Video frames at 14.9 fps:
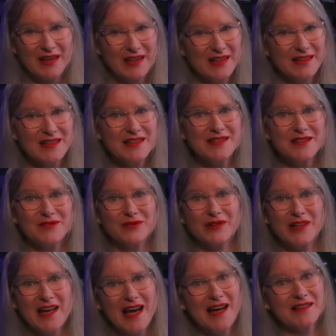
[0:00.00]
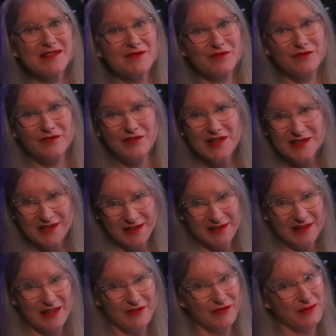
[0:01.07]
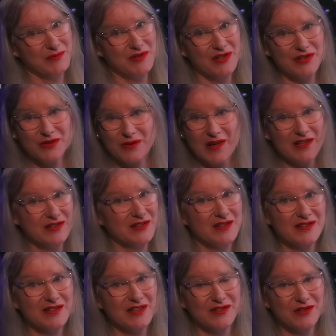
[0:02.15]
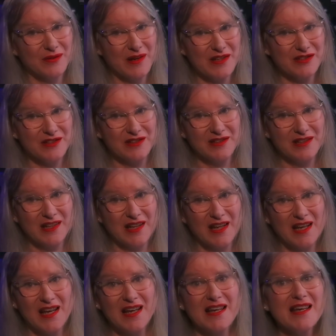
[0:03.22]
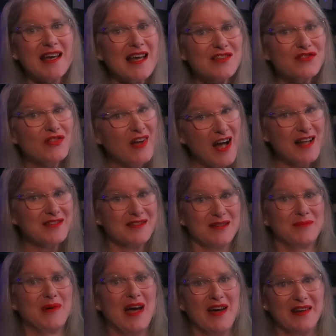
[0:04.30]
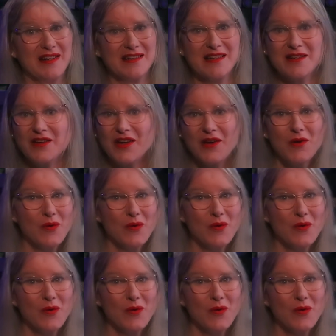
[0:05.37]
He doesn't react physically from situation to situation. He has thoughts about it. He